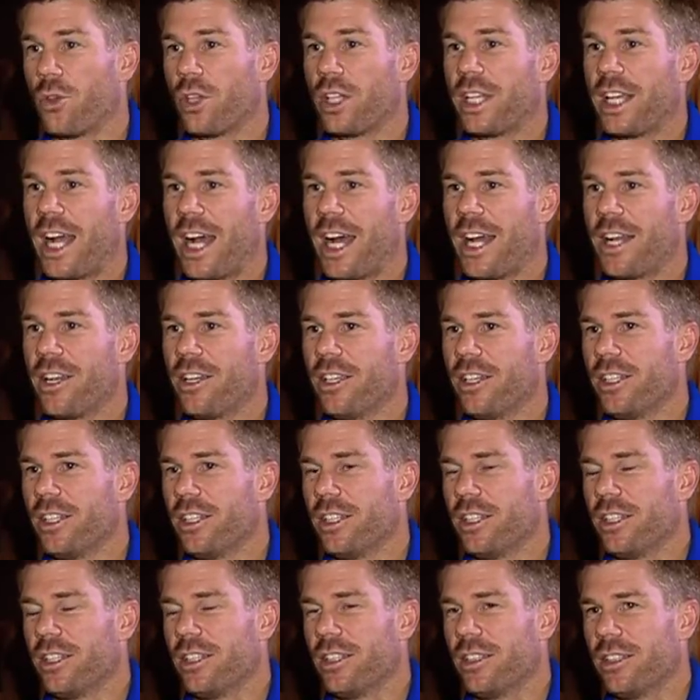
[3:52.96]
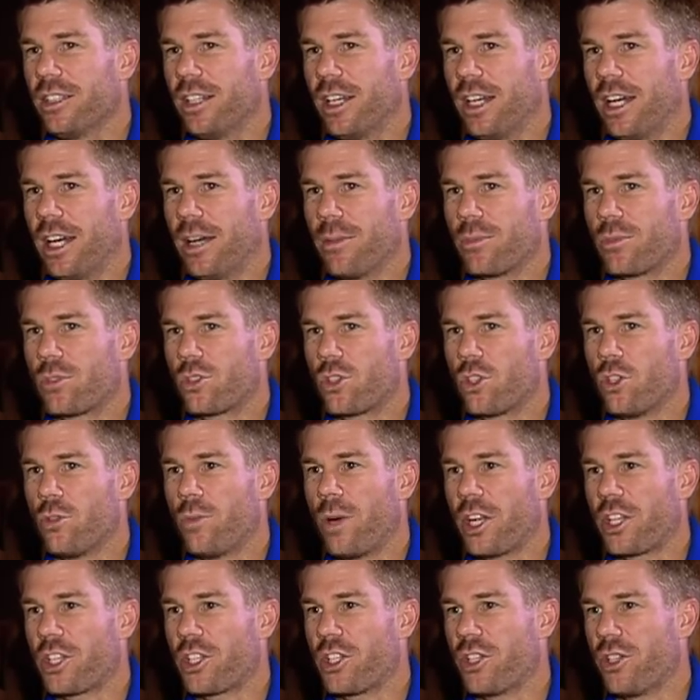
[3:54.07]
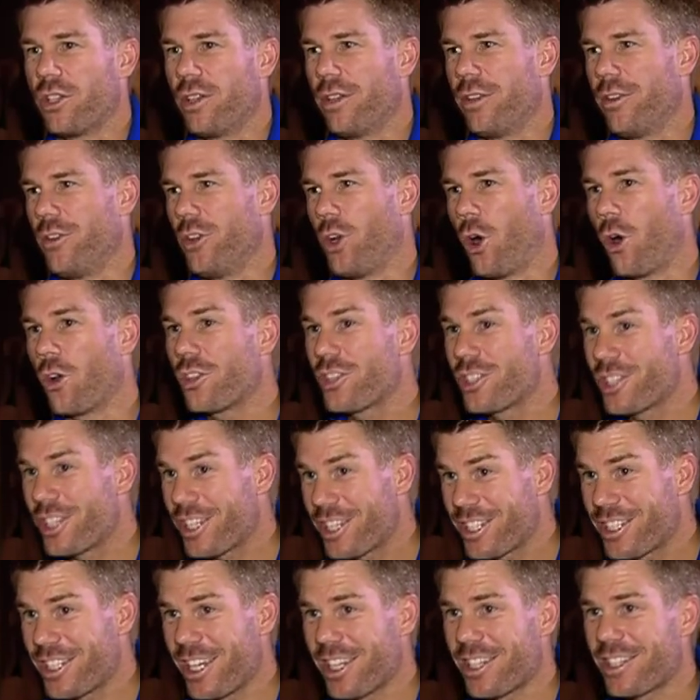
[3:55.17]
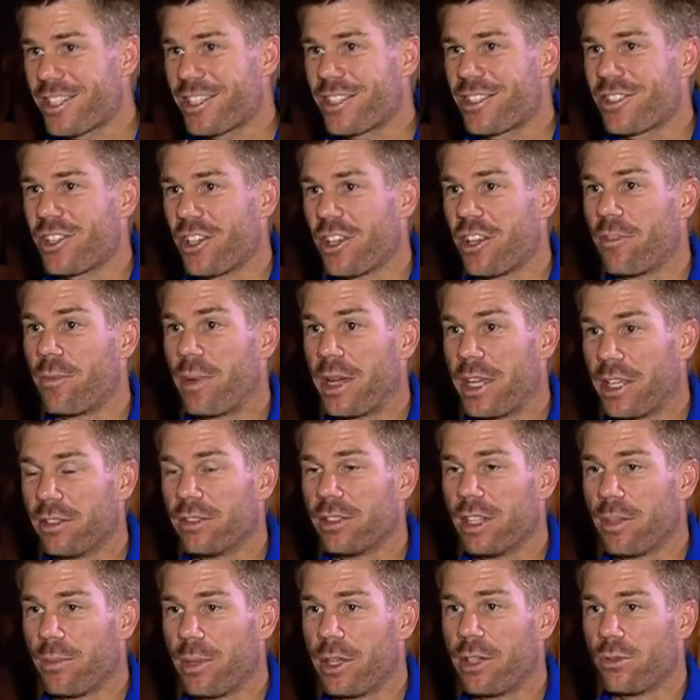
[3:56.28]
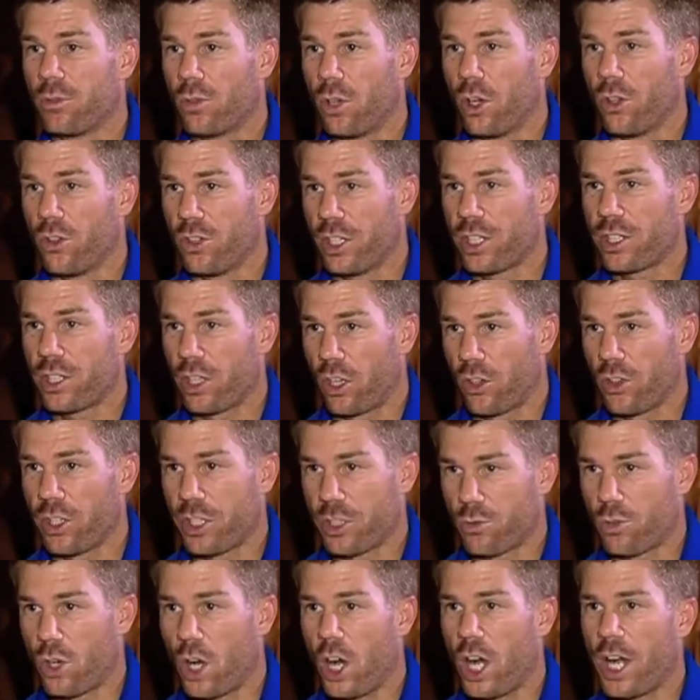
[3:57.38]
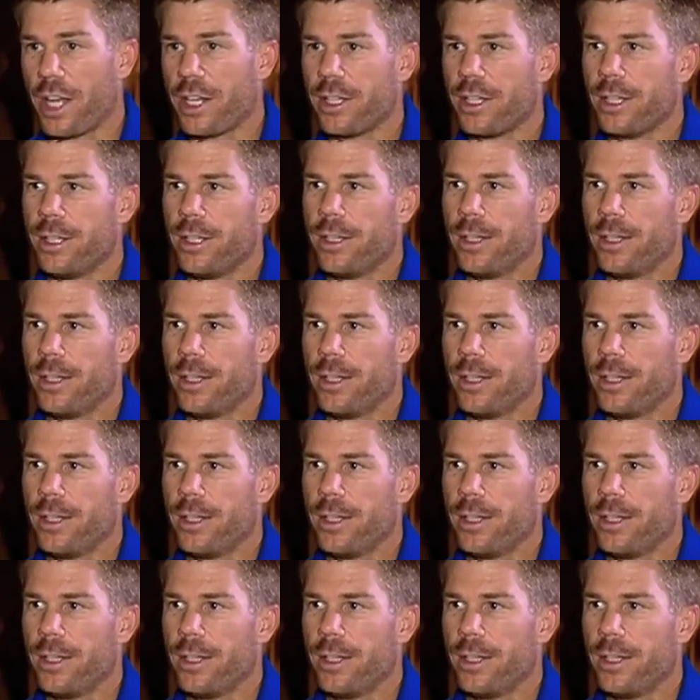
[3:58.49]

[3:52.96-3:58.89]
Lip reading: really had too much non-success, so they've been on this ride.